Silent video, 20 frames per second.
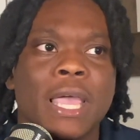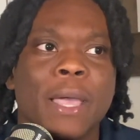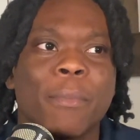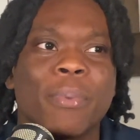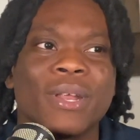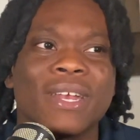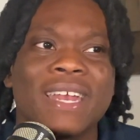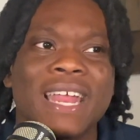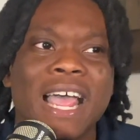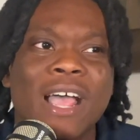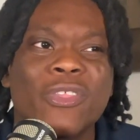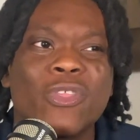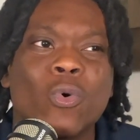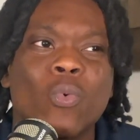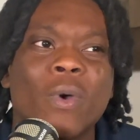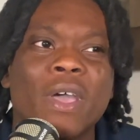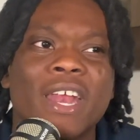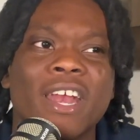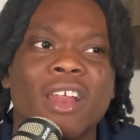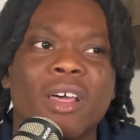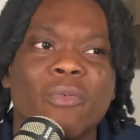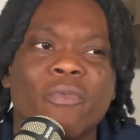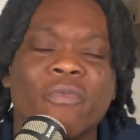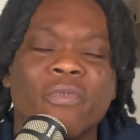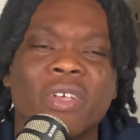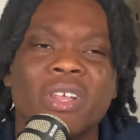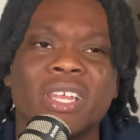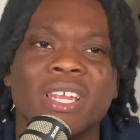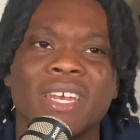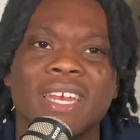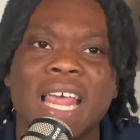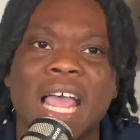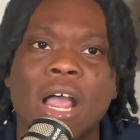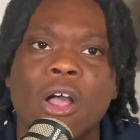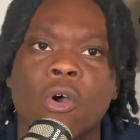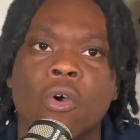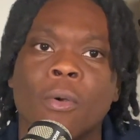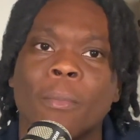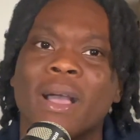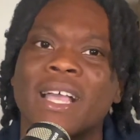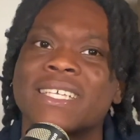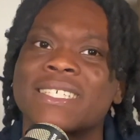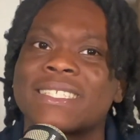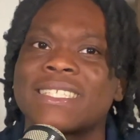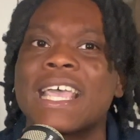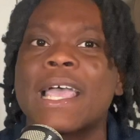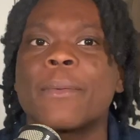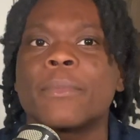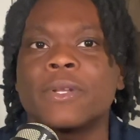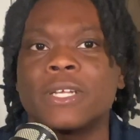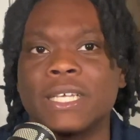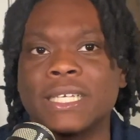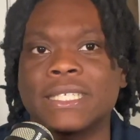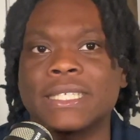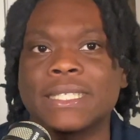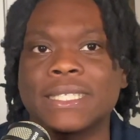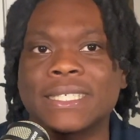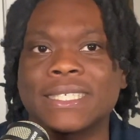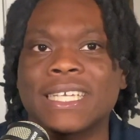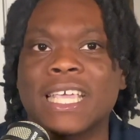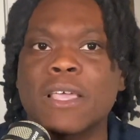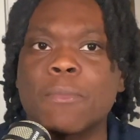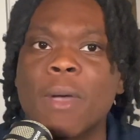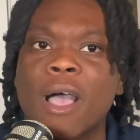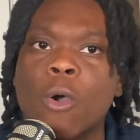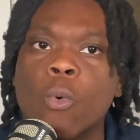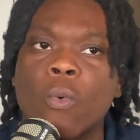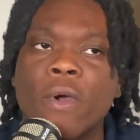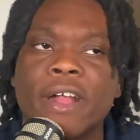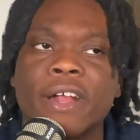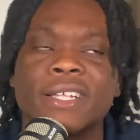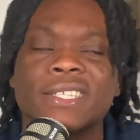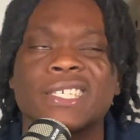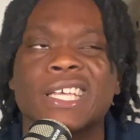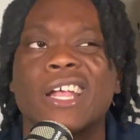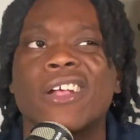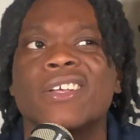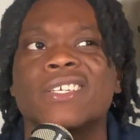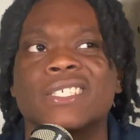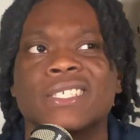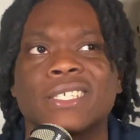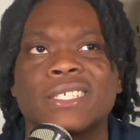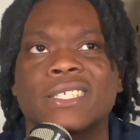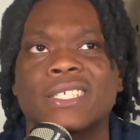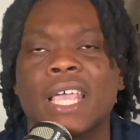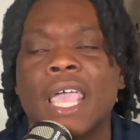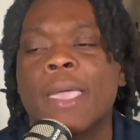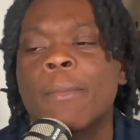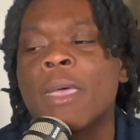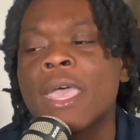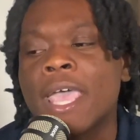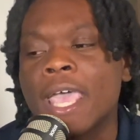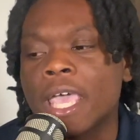but now the way that I'm feeling now, my stamina isn't the same. My wear and tear isn't the same.